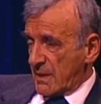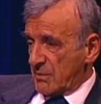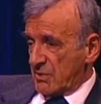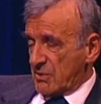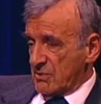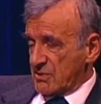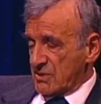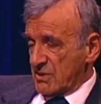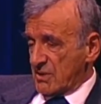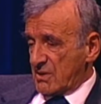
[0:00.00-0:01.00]

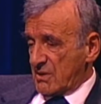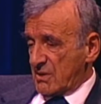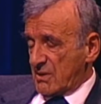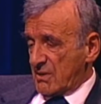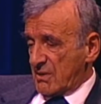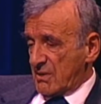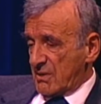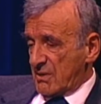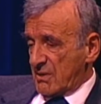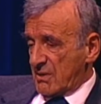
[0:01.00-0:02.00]
because
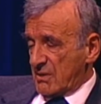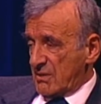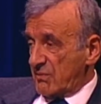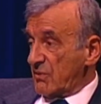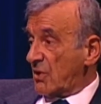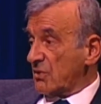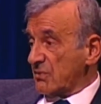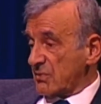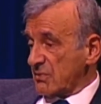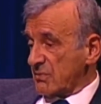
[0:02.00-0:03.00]
if God
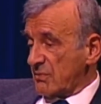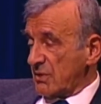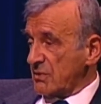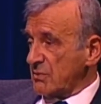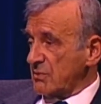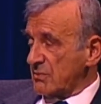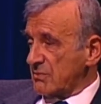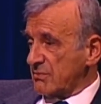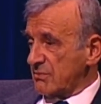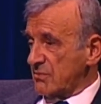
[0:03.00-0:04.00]
wanted
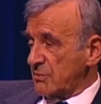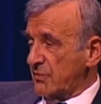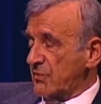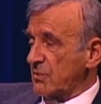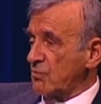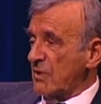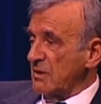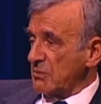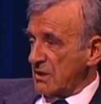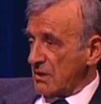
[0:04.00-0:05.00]
to perform one
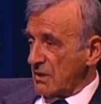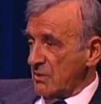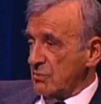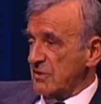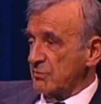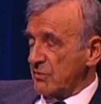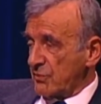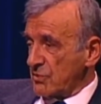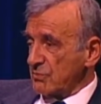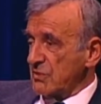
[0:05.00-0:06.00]
miracle, he could have
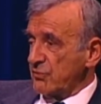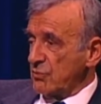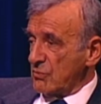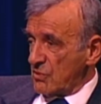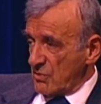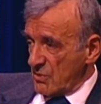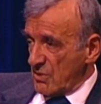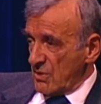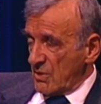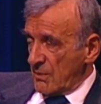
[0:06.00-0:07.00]
performed a few more
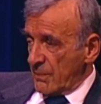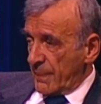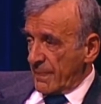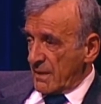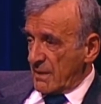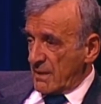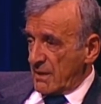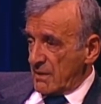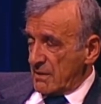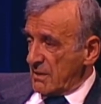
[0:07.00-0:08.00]
uh,
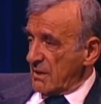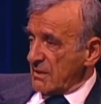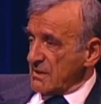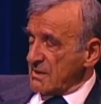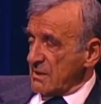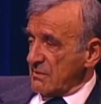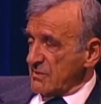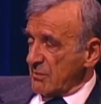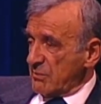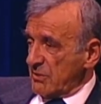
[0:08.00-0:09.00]
and, and saved
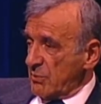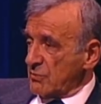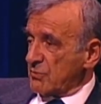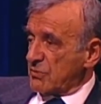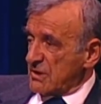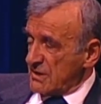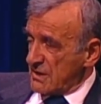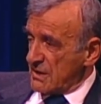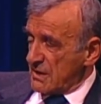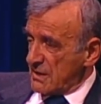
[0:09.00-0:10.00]
some people who were worthier
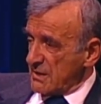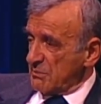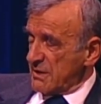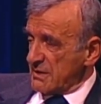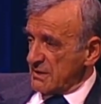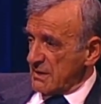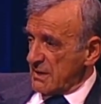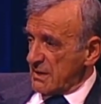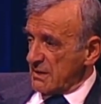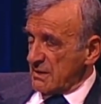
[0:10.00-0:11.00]
than I, better than
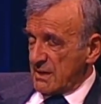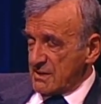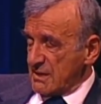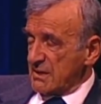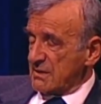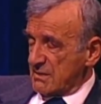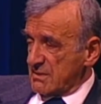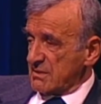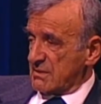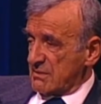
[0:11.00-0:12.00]
I. And I okay. say it
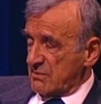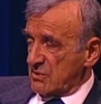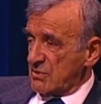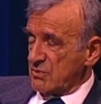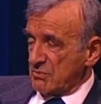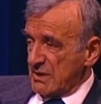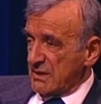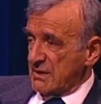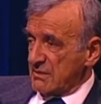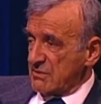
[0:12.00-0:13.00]
with all
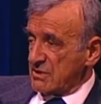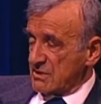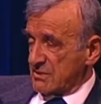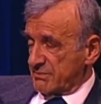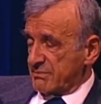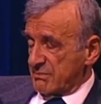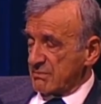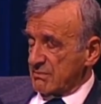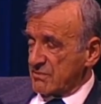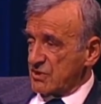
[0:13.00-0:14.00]
humility, which is
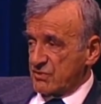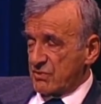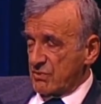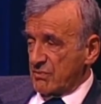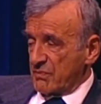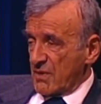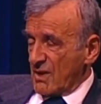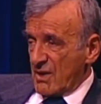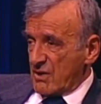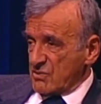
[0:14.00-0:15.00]
just true.
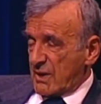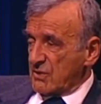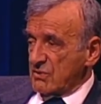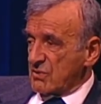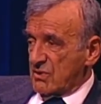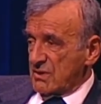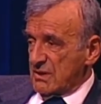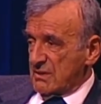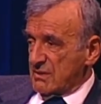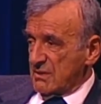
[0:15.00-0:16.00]
So I don't call
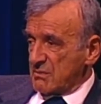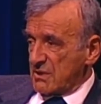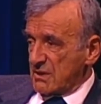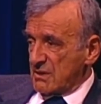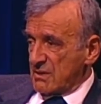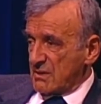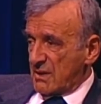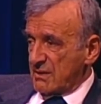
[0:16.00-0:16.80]
it a miracle. I